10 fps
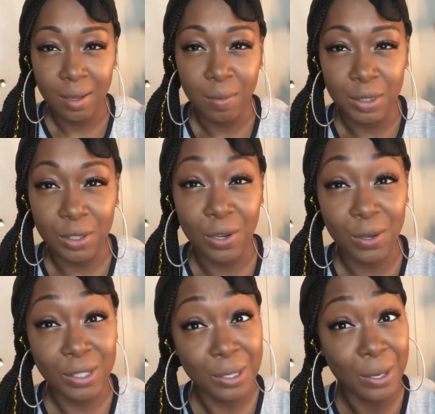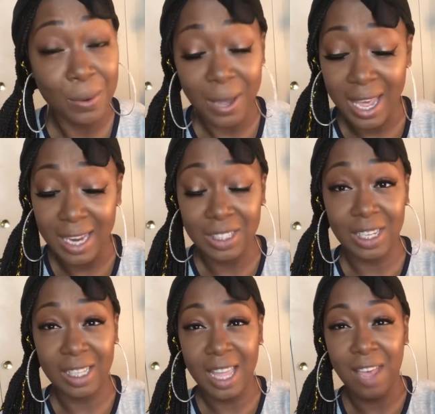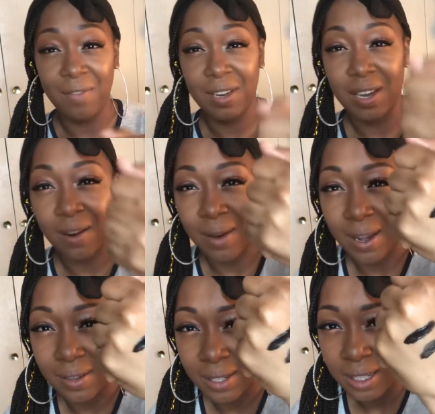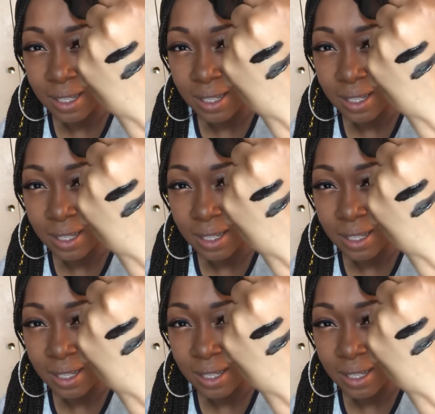But you can also go ahead and check that video out